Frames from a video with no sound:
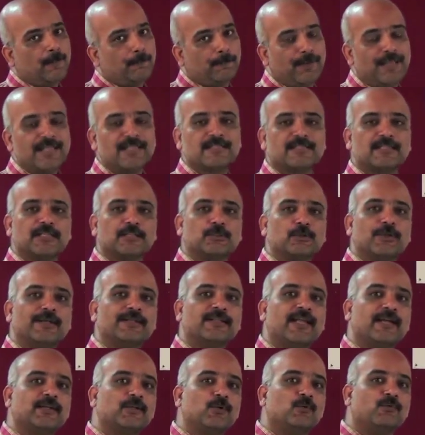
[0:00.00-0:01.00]
please see to
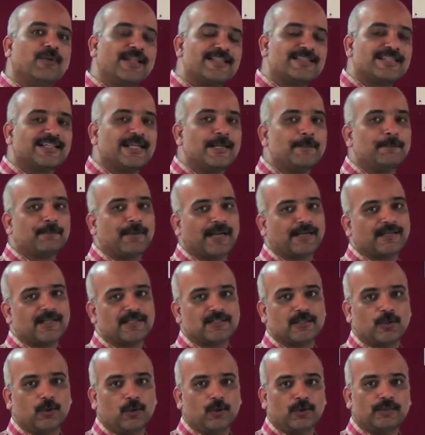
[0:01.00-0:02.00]
it that you once again
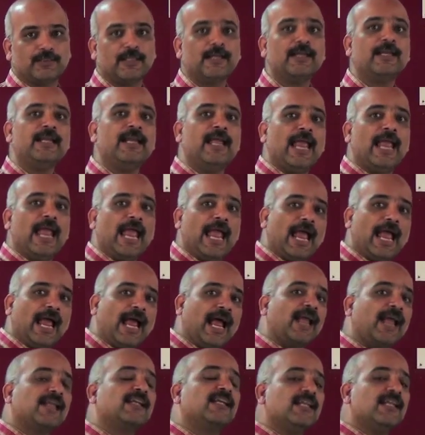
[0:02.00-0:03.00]
practice the whole thing.
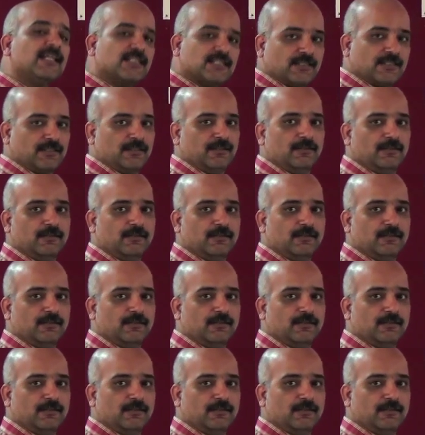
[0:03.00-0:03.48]
At least